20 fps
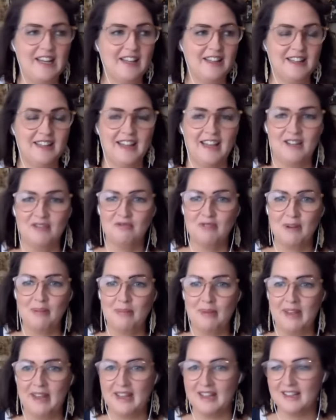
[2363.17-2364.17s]
it. Yeah, rip
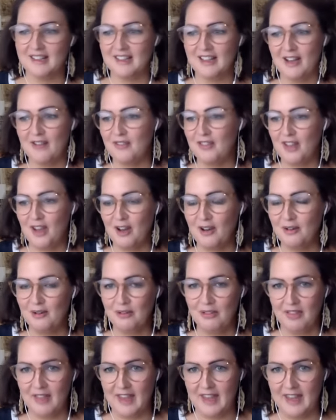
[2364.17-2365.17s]
it, cover the
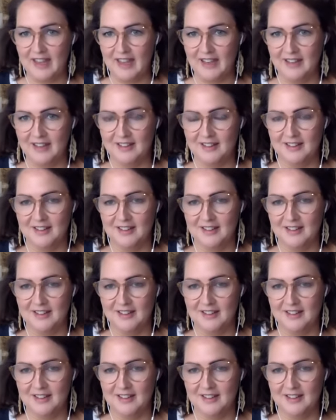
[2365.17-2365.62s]
whole thing,